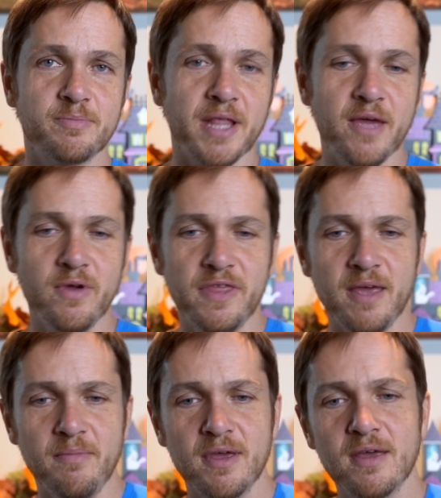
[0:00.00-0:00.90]
play with
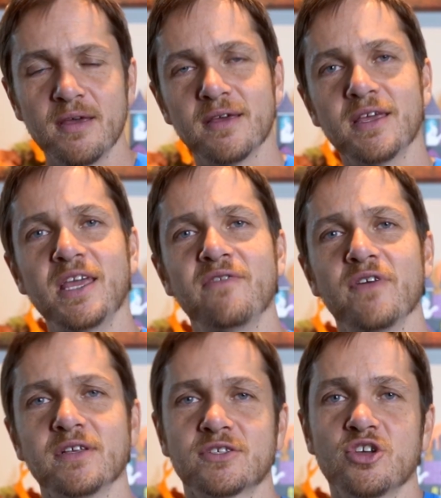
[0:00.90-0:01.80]
him, he
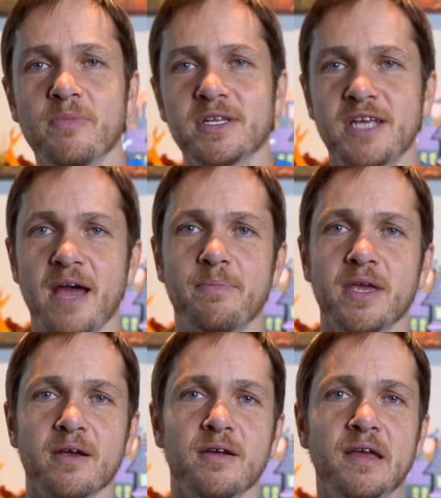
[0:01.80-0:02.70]
felt so much
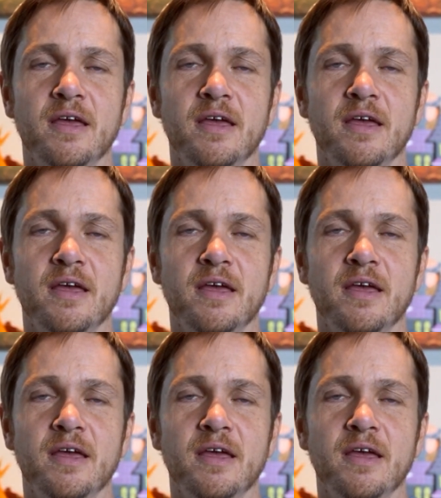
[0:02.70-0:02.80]
happier.